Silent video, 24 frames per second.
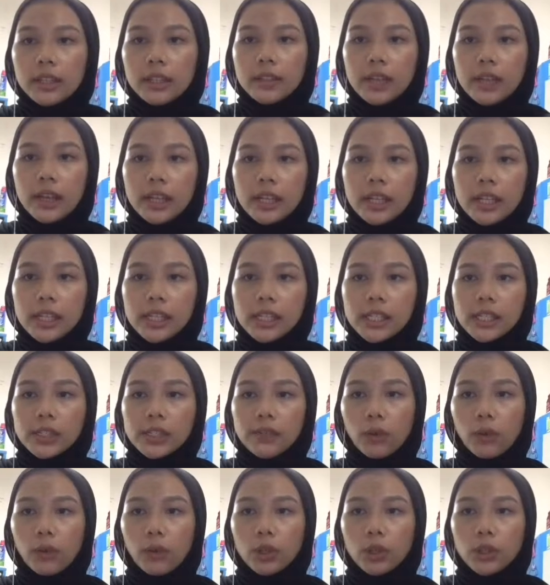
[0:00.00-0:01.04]

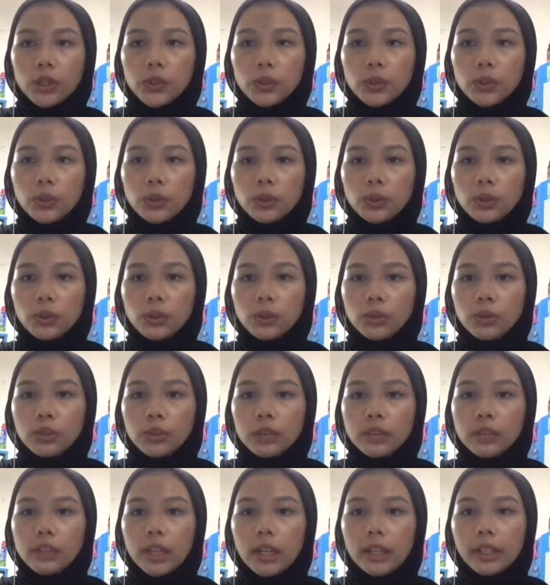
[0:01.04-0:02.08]
Tennis for Two
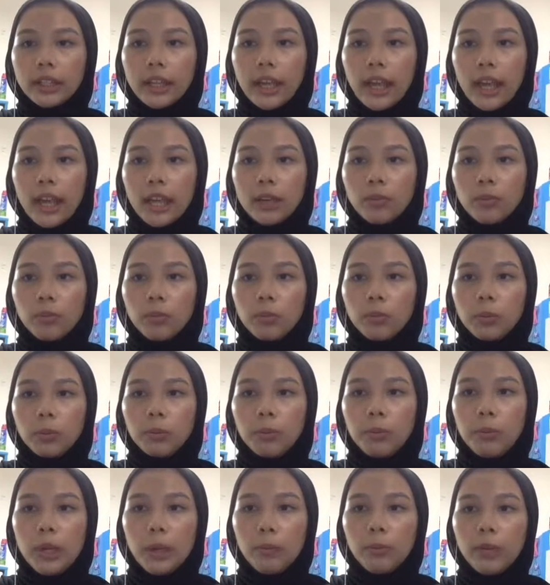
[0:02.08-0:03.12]
that can
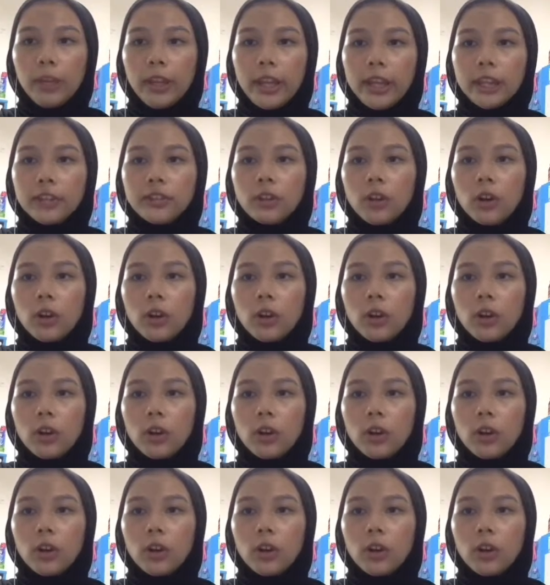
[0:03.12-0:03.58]
be played